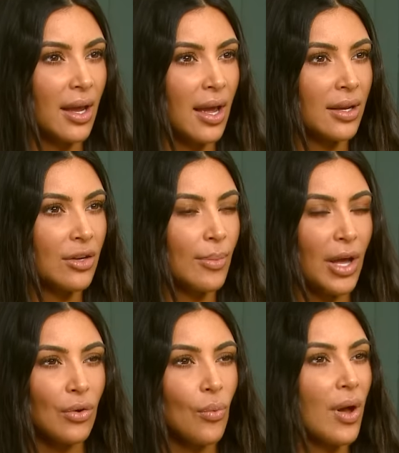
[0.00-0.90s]
And no
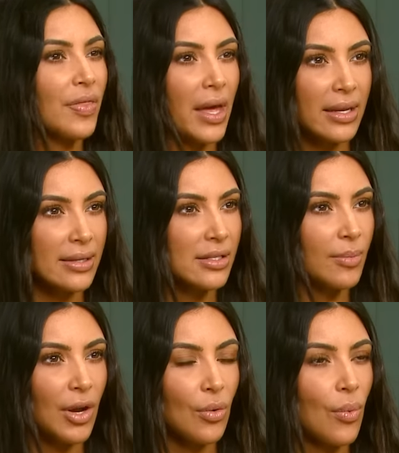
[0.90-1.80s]
matter what that is, no
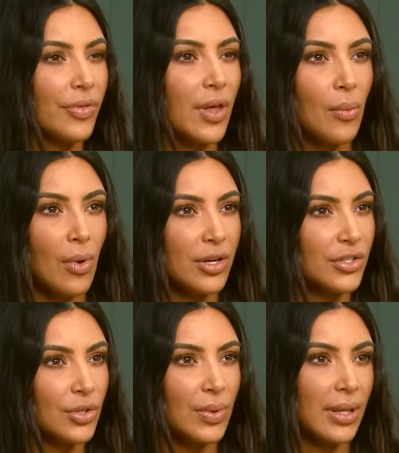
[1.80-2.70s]
matter what they want to
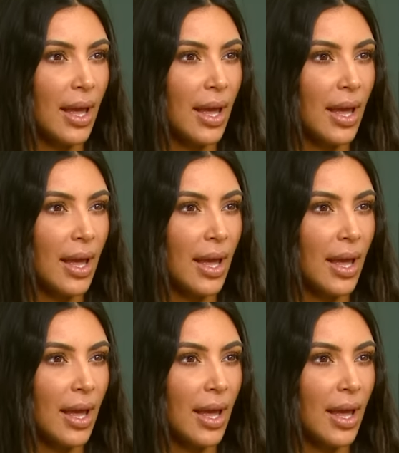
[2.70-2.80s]
do in